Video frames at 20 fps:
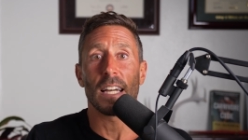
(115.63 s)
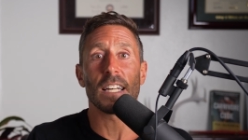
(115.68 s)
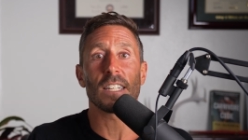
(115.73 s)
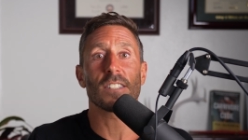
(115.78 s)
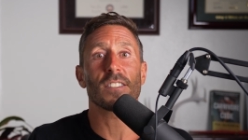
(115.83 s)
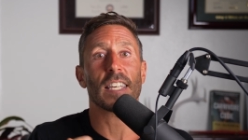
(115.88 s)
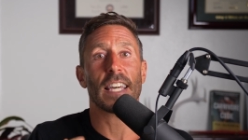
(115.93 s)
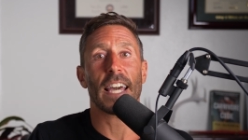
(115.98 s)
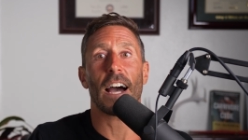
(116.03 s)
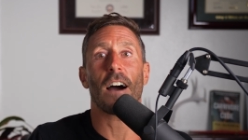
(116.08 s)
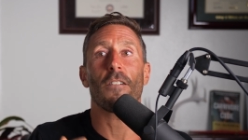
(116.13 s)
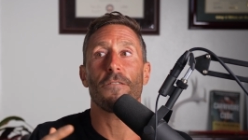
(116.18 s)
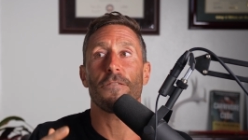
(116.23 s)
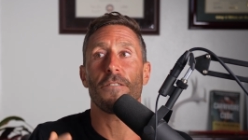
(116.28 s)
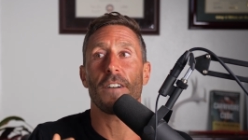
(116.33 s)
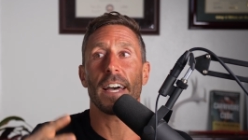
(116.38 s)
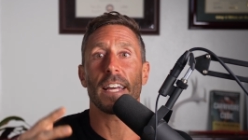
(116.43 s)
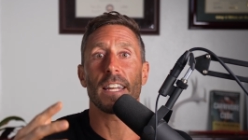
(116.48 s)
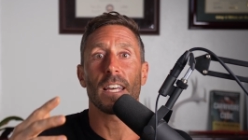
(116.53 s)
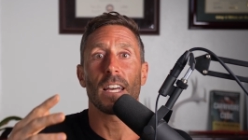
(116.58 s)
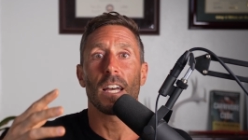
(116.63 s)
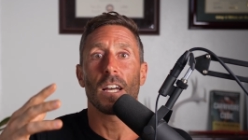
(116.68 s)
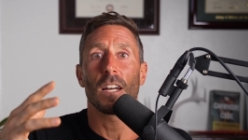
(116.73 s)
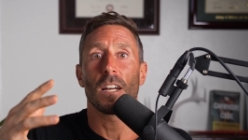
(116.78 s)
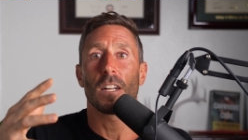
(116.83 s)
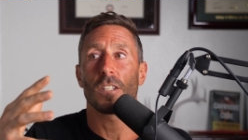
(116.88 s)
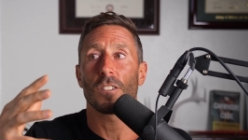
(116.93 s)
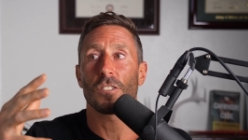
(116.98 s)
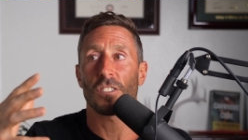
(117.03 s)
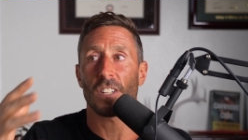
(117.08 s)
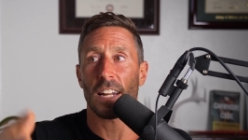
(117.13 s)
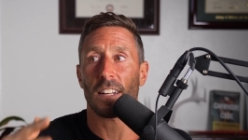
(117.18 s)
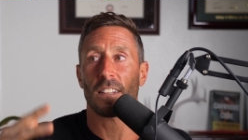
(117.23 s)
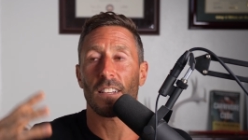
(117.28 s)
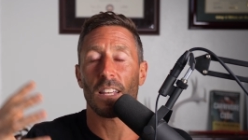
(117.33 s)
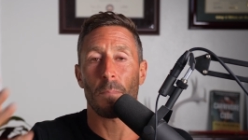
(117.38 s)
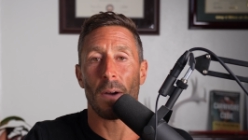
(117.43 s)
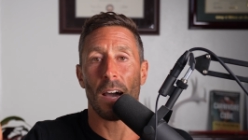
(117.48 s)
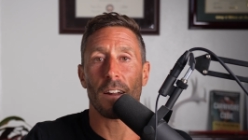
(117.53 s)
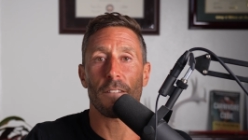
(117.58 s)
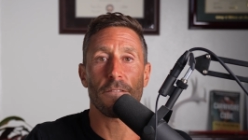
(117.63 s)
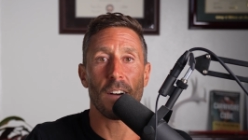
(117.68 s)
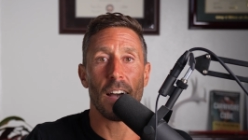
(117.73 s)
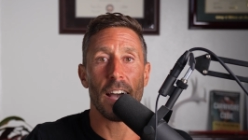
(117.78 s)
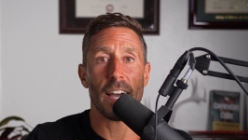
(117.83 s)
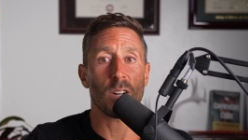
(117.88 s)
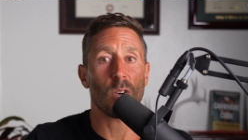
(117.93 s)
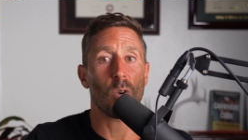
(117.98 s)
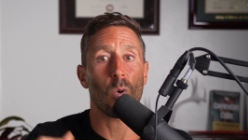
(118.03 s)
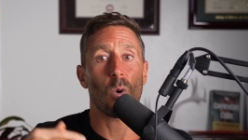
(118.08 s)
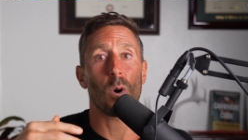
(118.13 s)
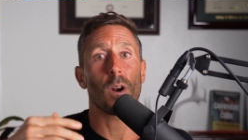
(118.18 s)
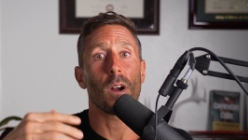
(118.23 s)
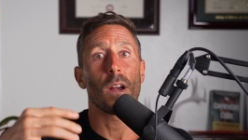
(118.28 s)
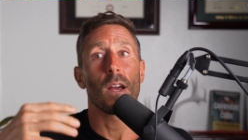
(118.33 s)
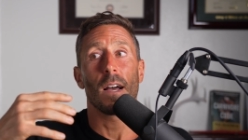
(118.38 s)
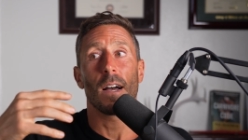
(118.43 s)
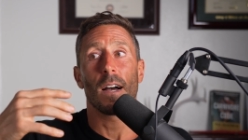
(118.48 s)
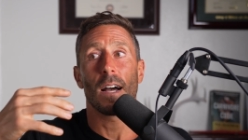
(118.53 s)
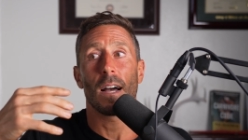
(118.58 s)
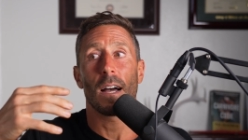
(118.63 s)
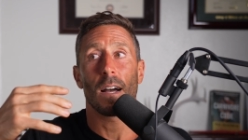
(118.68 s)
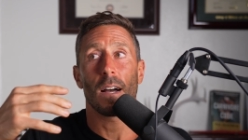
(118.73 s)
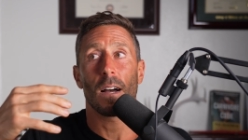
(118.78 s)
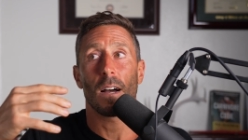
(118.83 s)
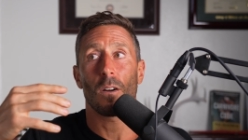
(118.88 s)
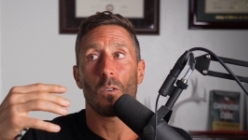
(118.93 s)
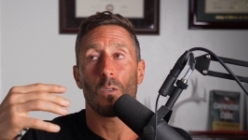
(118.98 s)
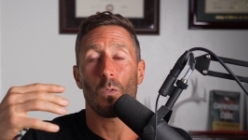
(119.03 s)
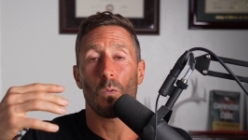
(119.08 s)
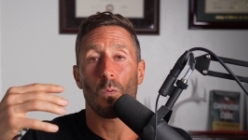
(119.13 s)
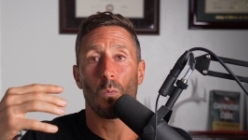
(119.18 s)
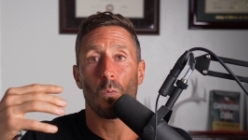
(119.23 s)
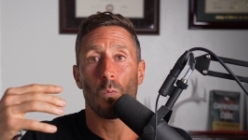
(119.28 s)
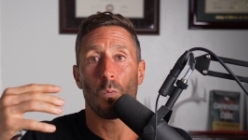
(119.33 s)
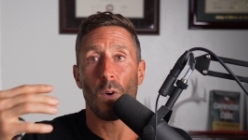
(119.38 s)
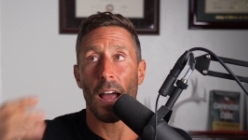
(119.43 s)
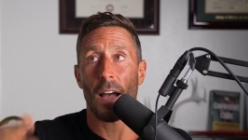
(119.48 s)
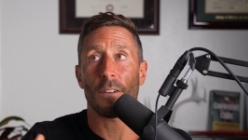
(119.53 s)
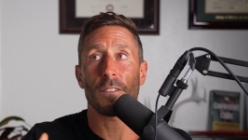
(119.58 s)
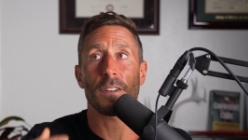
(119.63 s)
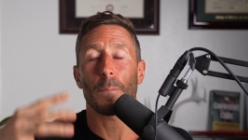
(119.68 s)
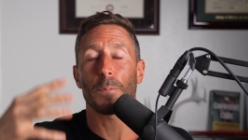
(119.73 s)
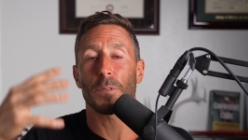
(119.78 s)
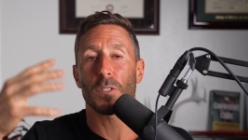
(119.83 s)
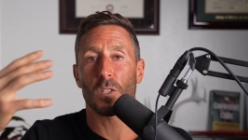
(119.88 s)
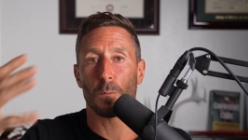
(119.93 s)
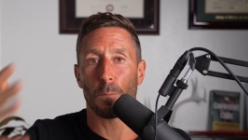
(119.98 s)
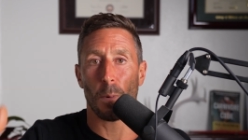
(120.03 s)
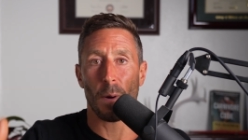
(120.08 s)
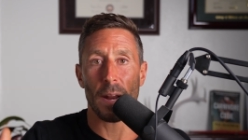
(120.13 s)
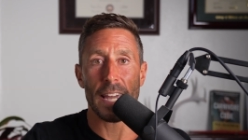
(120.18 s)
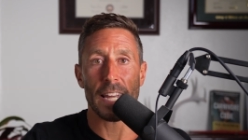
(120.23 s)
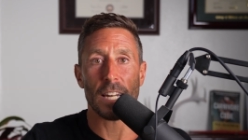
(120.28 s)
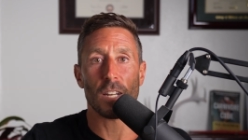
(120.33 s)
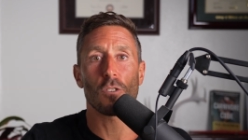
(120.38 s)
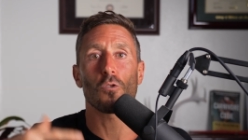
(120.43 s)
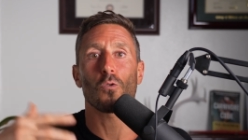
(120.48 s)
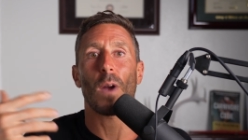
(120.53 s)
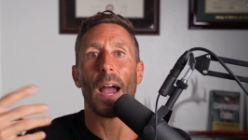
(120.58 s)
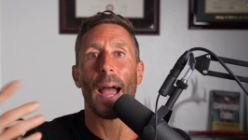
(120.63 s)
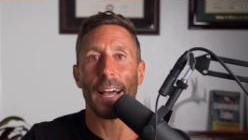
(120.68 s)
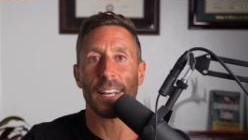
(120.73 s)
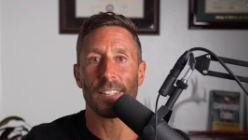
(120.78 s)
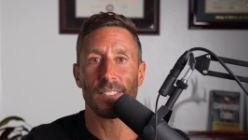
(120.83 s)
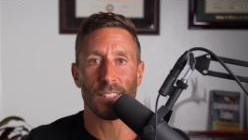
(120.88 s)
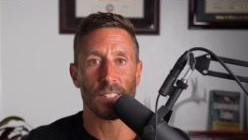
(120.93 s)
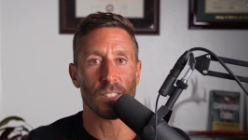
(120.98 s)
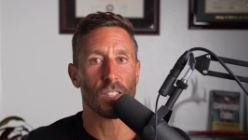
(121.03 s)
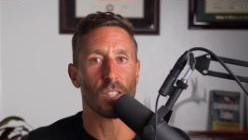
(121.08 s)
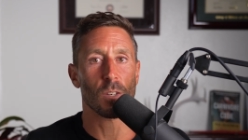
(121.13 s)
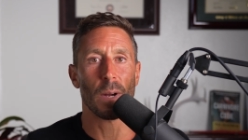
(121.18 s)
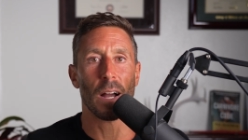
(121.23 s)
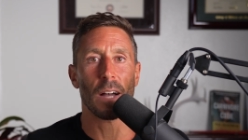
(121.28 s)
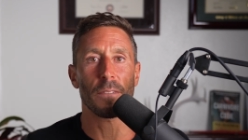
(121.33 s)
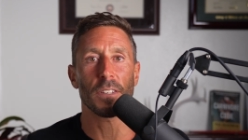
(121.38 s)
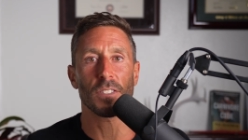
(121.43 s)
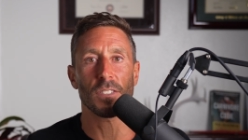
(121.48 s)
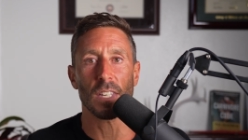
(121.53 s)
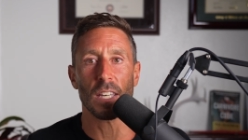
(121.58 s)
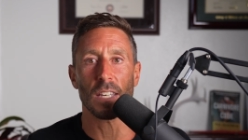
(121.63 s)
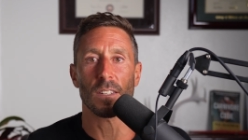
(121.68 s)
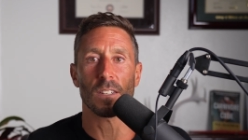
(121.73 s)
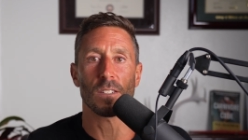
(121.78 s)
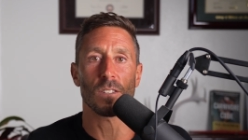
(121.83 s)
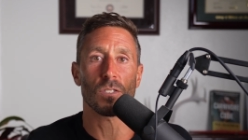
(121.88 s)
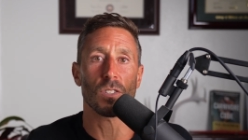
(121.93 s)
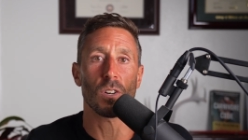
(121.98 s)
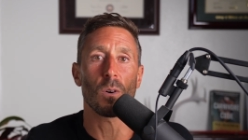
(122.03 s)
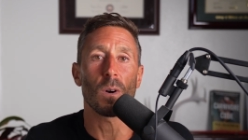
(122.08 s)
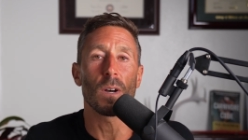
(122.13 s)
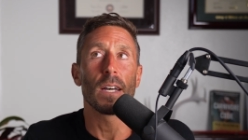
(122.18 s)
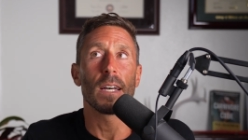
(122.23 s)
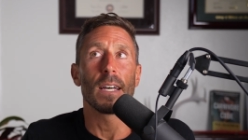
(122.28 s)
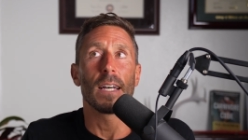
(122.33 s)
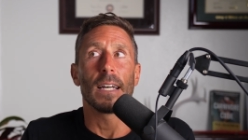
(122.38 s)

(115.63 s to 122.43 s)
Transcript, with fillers: Is the cow fed genetically modified or Roundup sprayed grasses throughout the season? So